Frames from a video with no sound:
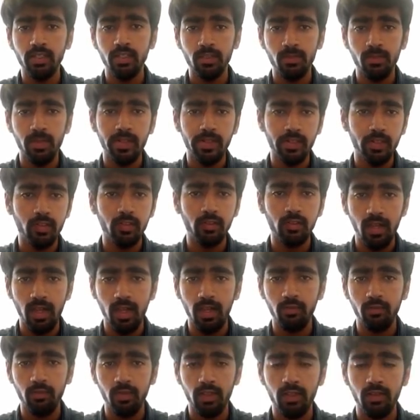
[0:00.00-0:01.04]
it's better to
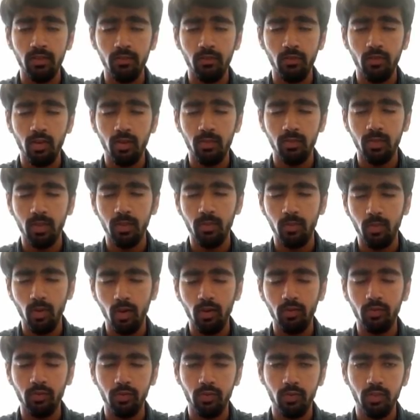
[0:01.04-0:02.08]
have one from the
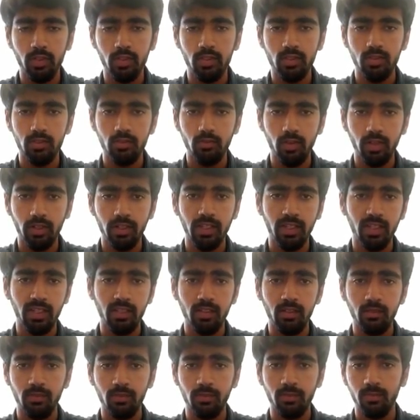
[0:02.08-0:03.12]
prof who is working
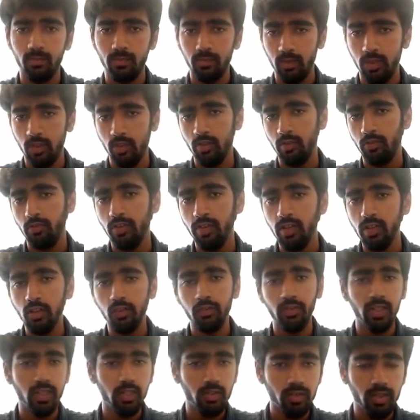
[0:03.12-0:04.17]
in your field
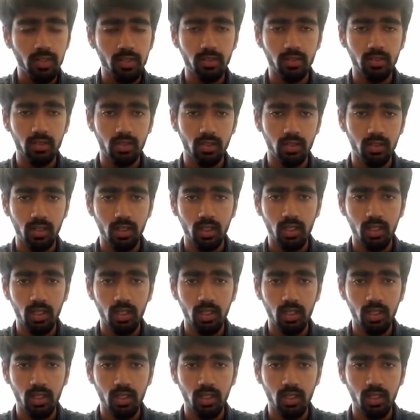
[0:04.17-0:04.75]
of interest